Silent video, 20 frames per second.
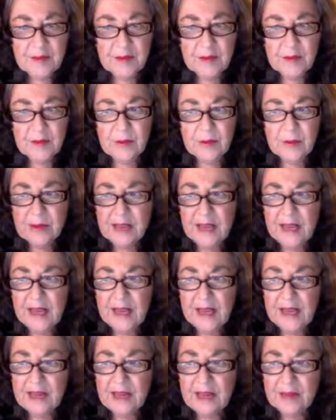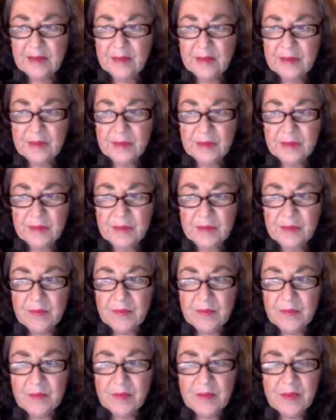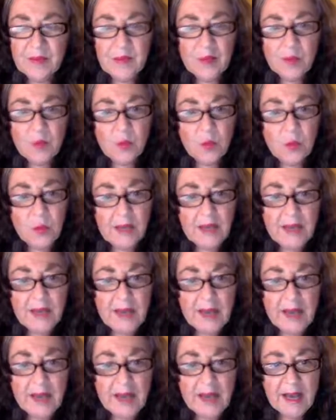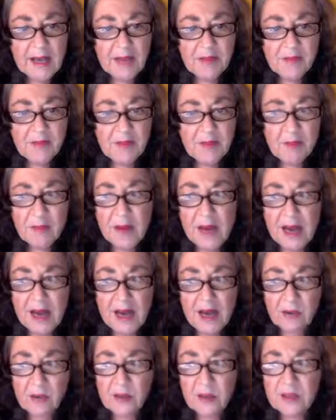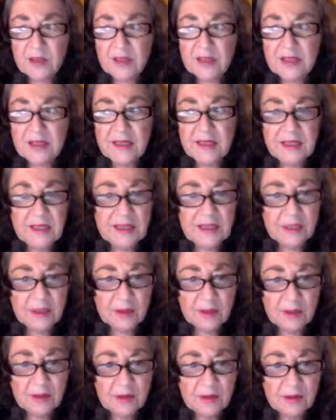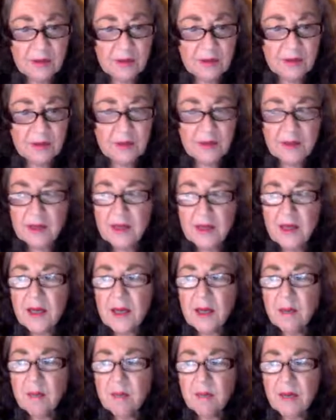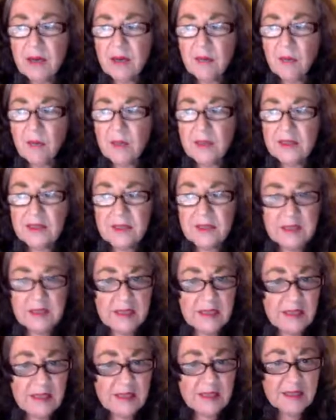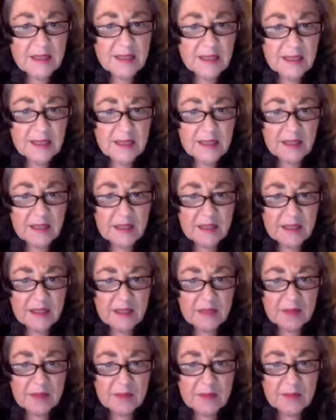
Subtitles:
Okay, we have the power to heal, but what needs healing